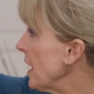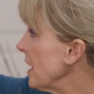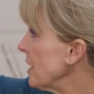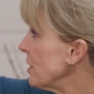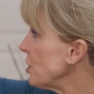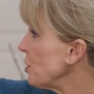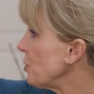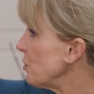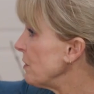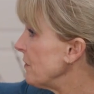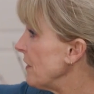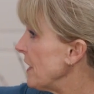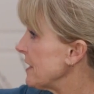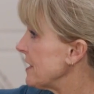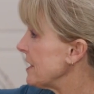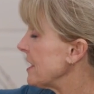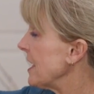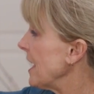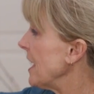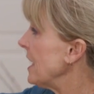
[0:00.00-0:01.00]
in to
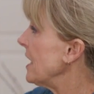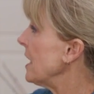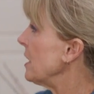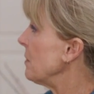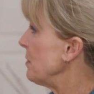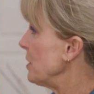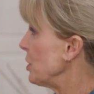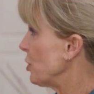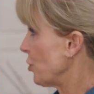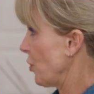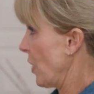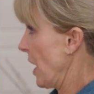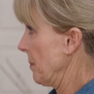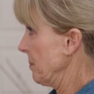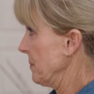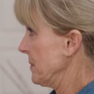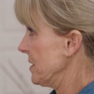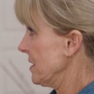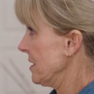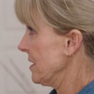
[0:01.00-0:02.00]
investigate and be
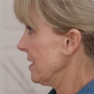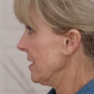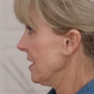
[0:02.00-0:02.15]
trapped.